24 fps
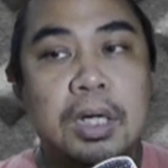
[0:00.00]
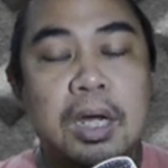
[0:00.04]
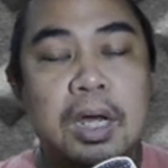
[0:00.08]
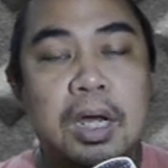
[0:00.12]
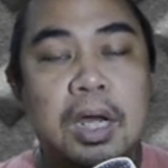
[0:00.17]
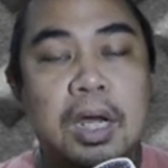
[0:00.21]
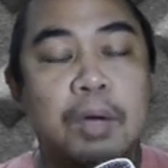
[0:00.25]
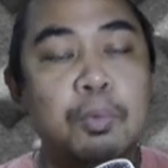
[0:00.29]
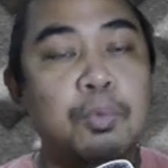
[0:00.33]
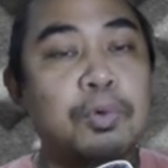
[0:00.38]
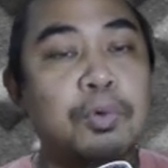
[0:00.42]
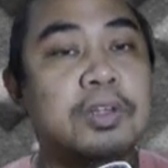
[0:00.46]

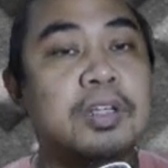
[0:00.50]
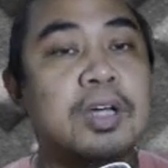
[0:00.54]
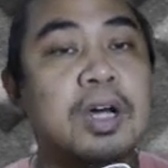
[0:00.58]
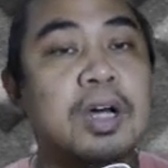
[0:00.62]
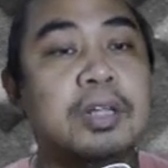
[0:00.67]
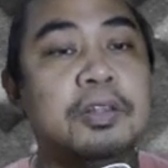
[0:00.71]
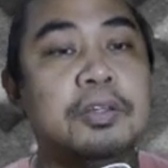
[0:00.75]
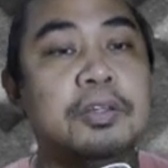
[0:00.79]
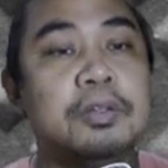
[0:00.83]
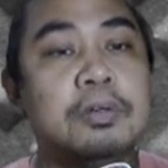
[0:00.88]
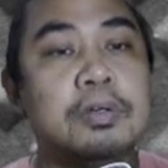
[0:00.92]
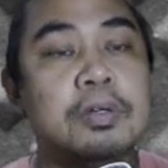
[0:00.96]
I would not
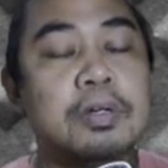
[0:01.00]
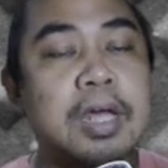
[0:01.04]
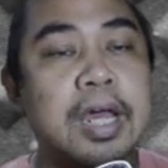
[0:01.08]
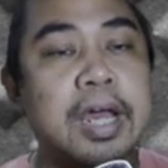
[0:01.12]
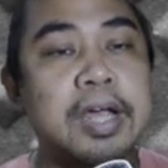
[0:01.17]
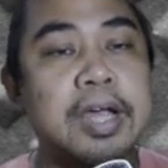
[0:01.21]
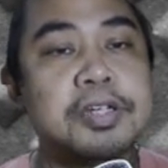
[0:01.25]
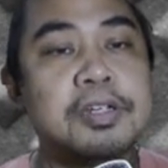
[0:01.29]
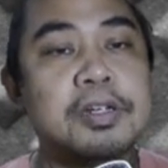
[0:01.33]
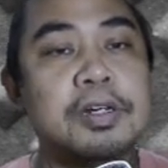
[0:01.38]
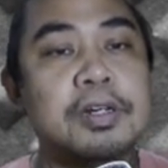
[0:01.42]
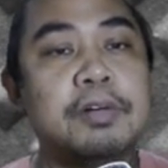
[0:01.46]
you
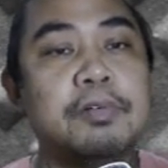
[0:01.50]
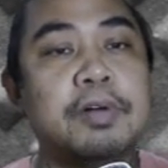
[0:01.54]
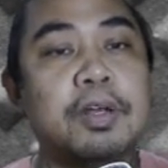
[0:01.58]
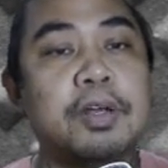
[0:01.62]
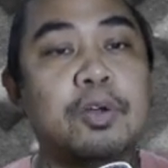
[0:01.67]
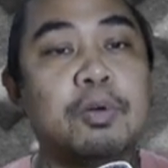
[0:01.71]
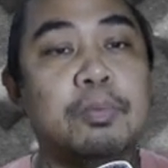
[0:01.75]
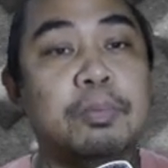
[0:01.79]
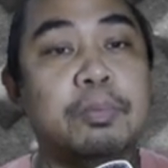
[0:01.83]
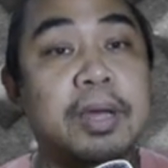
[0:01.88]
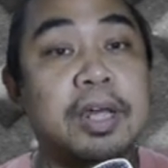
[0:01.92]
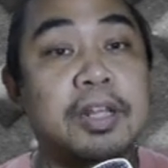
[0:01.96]
actually
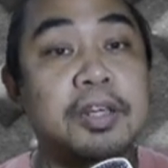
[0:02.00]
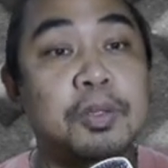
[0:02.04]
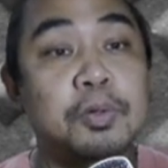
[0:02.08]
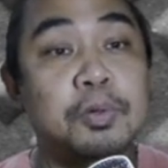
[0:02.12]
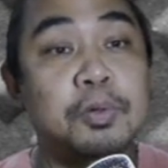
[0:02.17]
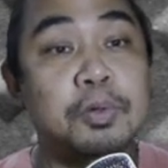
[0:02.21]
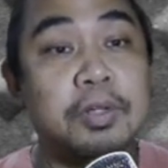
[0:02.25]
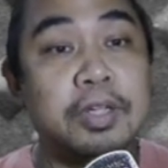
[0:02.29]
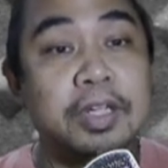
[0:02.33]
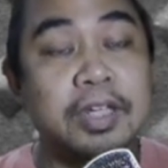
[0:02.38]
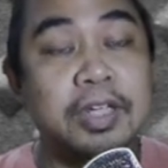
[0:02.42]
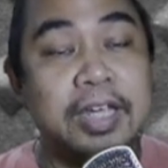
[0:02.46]
recommend
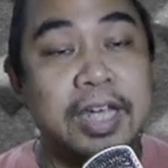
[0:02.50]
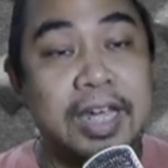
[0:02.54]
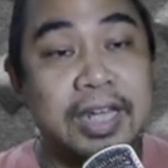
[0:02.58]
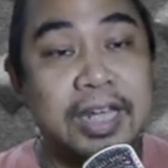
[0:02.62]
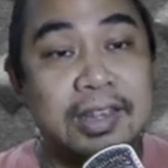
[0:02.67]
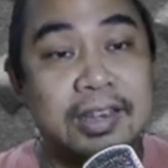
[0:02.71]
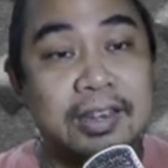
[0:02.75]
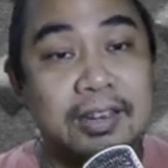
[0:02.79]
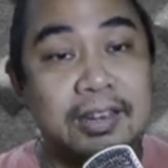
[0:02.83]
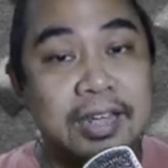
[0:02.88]
you get